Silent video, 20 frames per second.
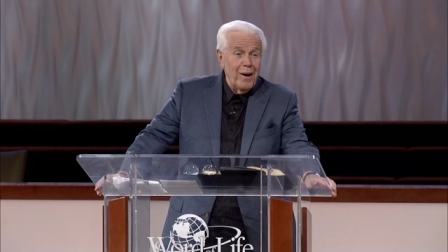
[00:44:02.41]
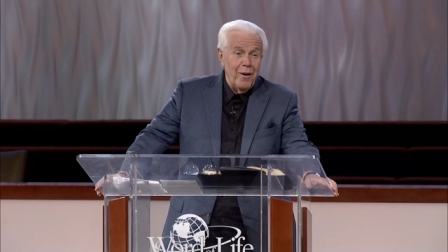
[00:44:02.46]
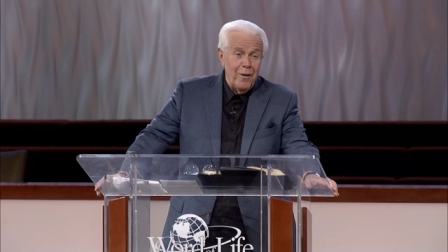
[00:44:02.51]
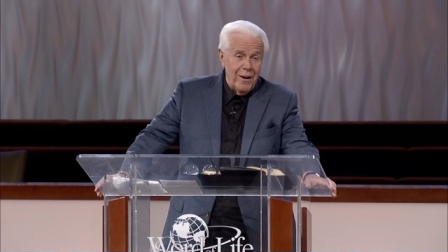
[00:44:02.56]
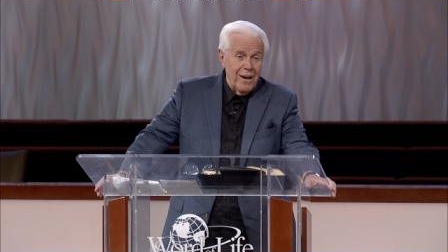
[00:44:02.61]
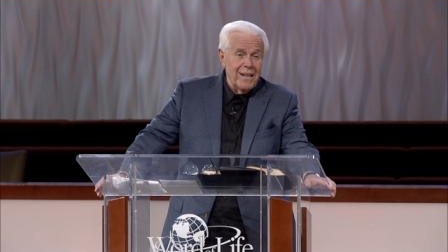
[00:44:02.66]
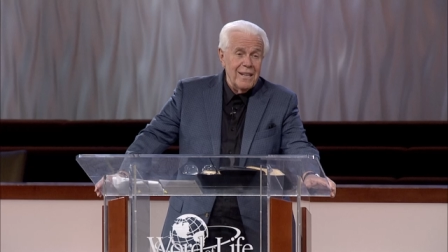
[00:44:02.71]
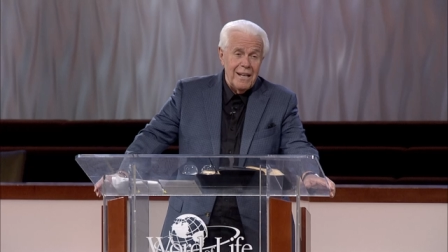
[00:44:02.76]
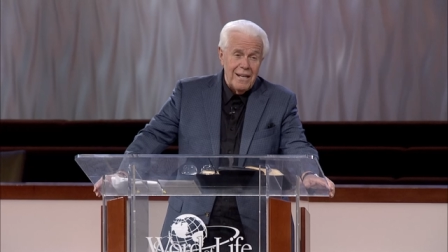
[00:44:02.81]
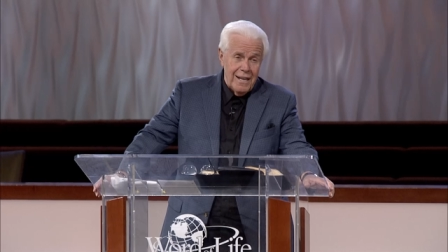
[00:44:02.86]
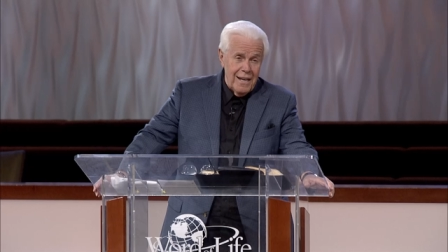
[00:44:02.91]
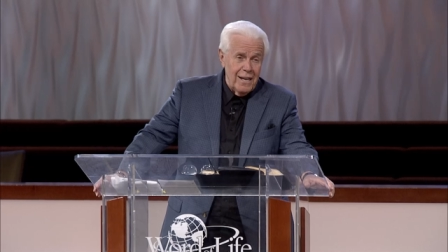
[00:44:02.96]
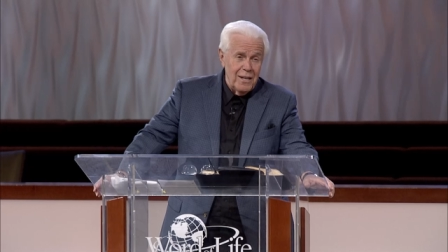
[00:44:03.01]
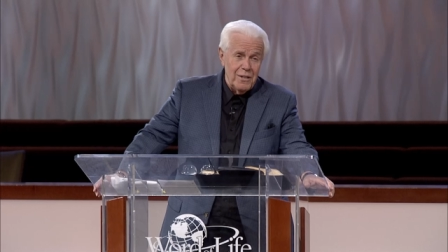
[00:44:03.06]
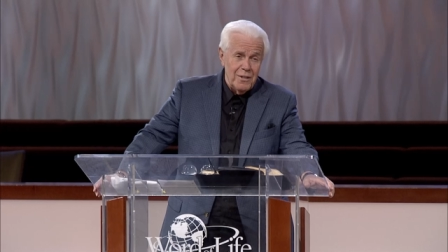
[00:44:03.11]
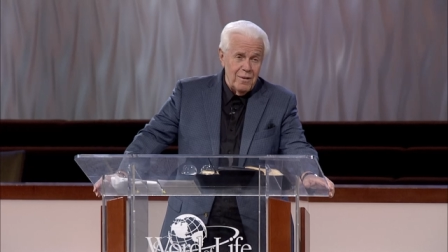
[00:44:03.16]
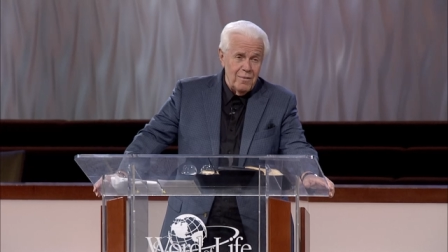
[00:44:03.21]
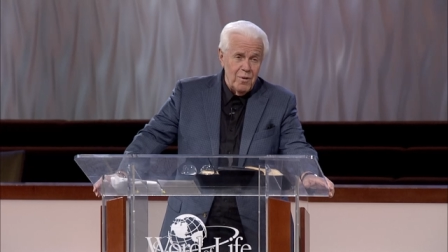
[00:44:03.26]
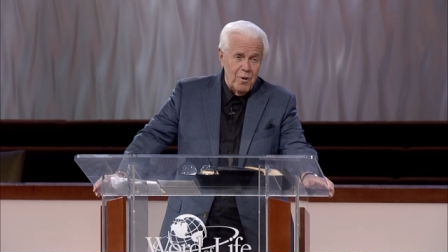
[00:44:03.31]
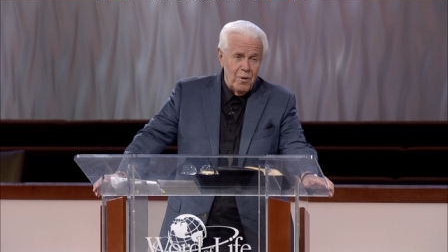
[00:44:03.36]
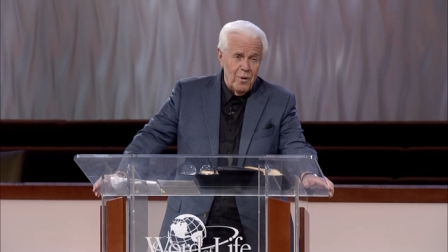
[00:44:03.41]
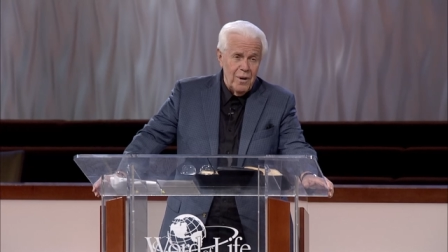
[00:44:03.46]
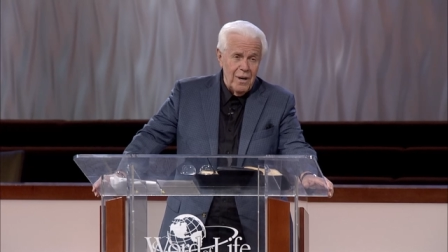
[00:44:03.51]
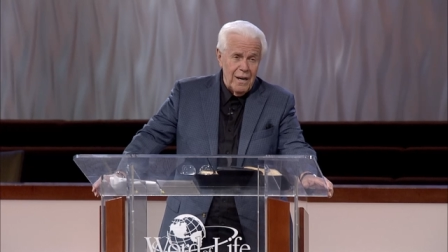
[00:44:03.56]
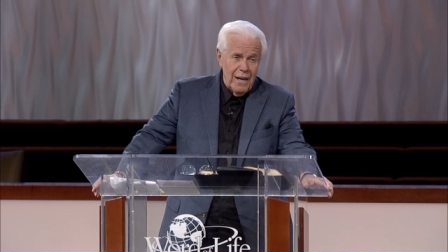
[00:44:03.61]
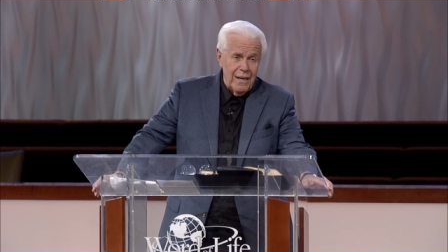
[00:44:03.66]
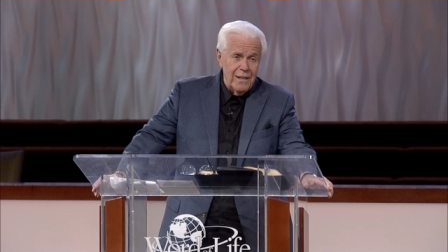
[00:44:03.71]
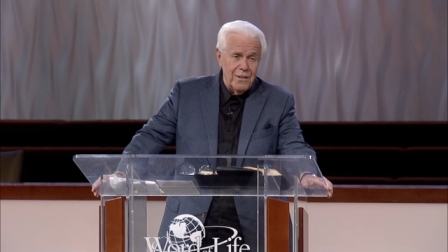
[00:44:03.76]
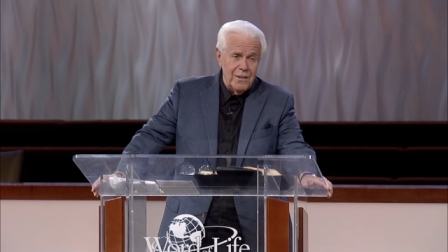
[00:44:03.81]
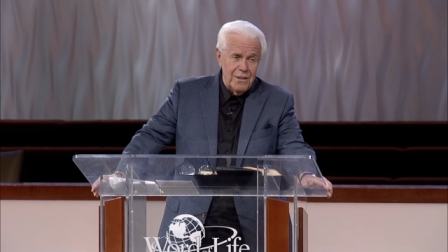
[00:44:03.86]
are in the days of Noah,
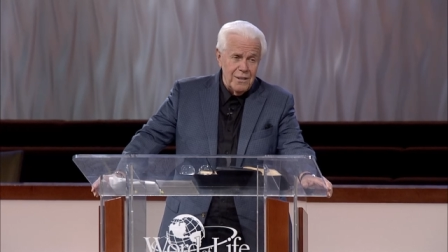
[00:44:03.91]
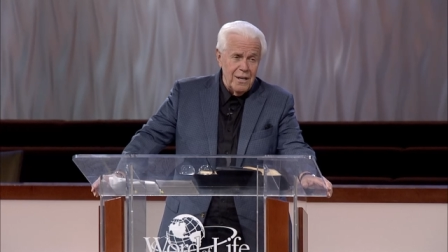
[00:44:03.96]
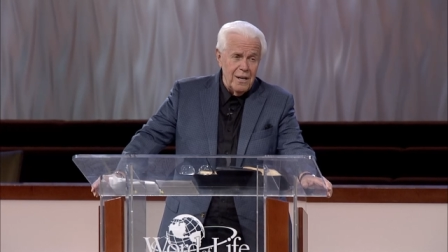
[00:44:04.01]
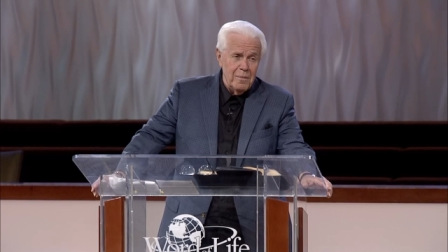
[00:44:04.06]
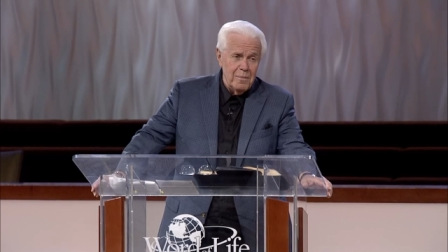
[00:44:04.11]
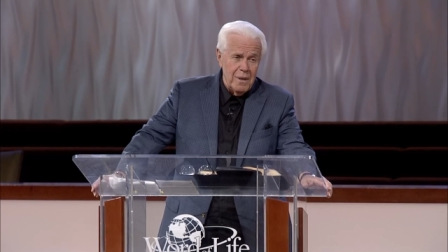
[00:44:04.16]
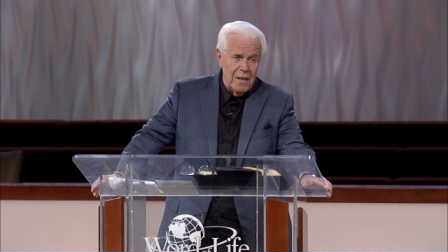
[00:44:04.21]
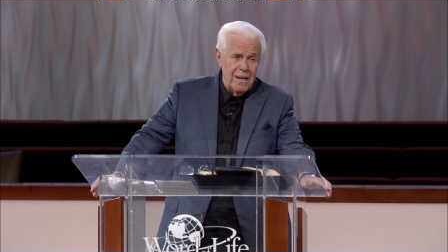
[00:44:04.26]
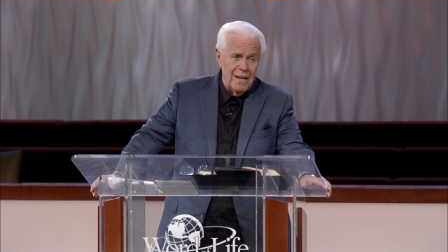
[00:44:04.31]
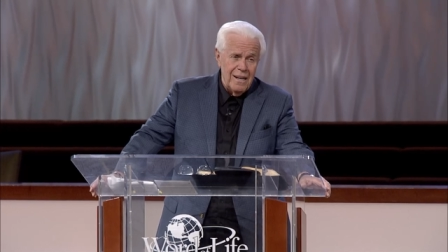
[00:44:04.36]
ladies and gentlemen.